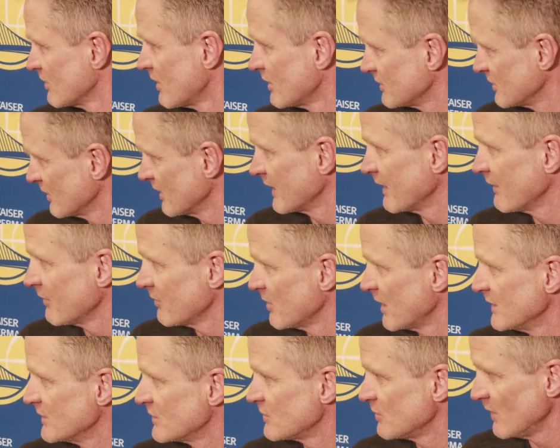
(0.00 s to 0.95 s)
during
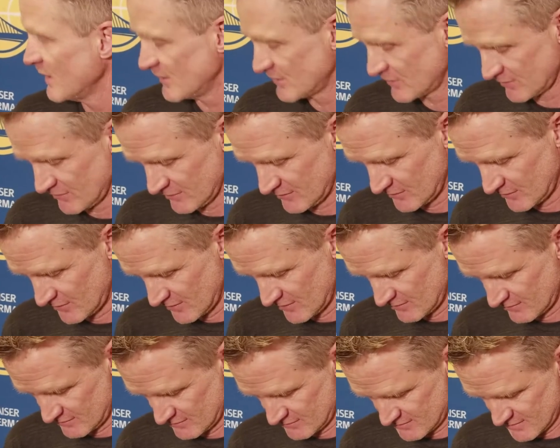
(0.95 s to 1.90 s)
everybody's no, no,
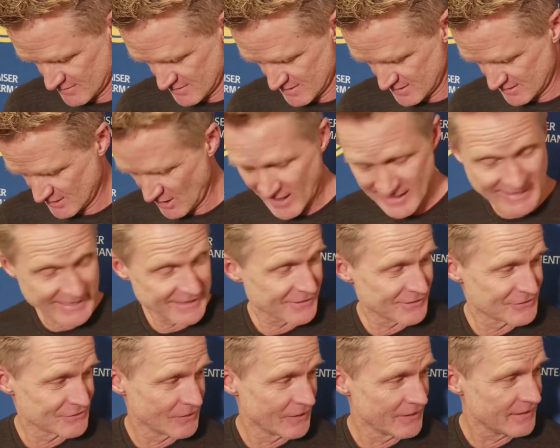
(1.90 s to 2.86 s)
so. no, I like
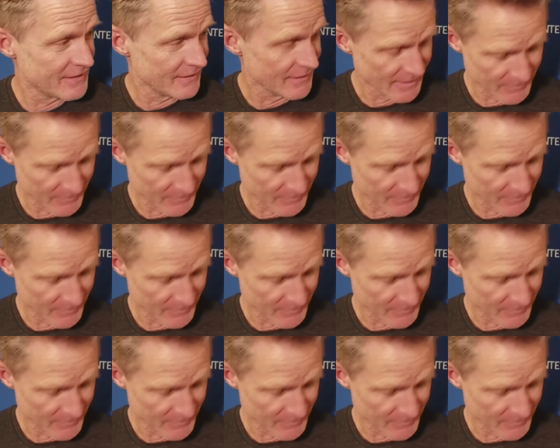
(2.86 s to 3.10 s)
the slinky. I